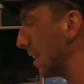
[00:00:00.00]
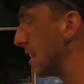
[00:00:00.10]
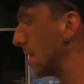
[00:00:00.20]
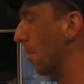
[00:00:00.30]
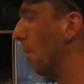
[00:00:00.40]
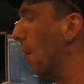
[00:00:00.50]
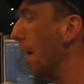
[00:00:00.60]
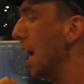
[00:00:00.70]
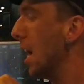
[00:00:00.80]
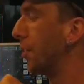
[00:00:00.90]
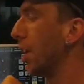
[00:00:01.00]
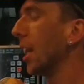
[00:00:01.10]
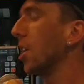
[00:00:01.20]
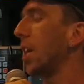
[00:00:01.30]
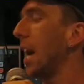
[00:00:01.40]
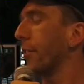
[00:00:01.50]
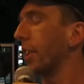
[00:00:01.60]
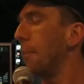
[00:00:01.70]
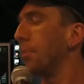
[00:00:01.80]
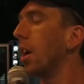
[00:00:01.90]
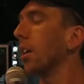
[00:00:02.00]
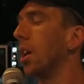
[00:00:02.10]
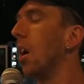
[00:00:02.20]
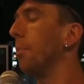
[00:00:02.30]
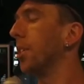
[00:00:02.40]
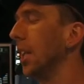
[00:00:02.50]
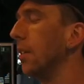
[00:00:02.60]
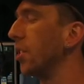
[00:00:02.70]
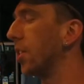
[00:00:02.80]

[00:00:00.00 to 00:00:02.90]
to your door. DollarShaveClub.com delivers